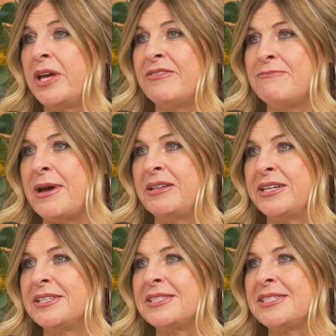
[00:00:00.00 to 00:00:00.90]
life
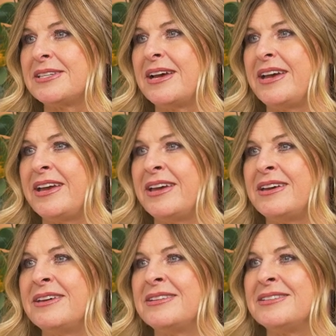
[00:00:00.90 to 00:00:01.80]
balance. Yeah.
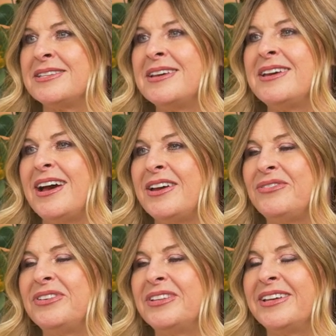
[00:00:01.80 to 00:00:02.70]
And I
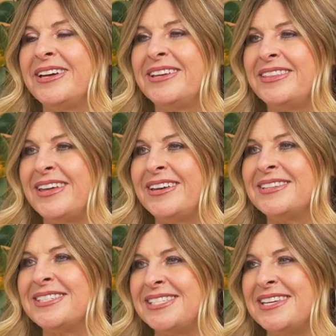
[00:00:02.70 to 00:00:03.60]
feel like they
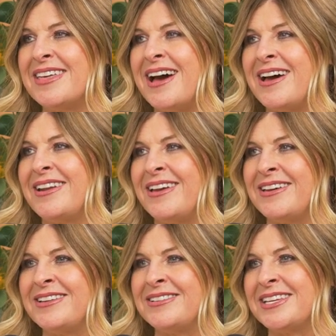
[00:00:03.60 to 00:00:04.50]
see that
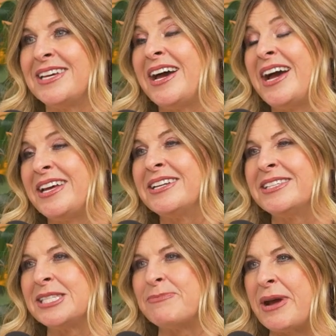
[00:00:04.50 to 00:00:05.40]
and it, it
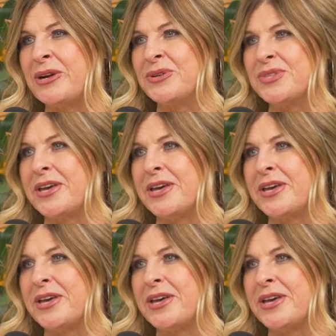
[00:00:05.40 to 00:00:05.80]
inspires